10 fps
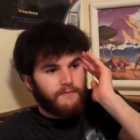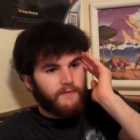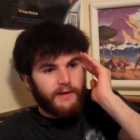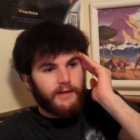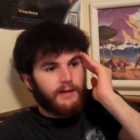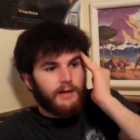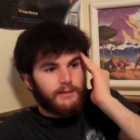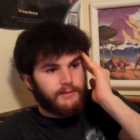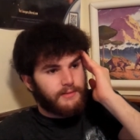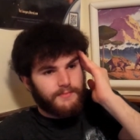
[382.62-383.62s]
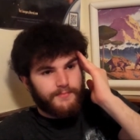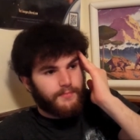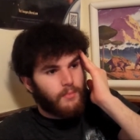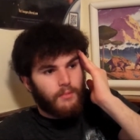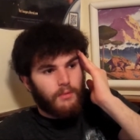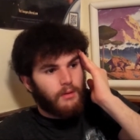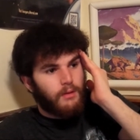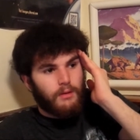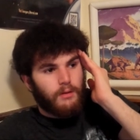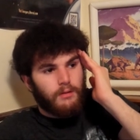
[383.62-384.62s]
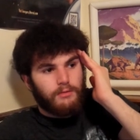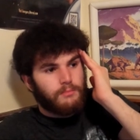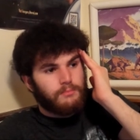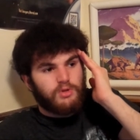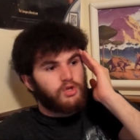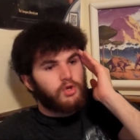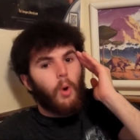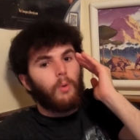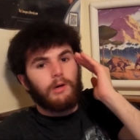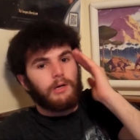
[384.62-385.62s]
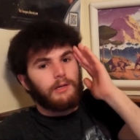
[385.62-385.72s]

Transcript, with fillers: Freaking nuts. So good.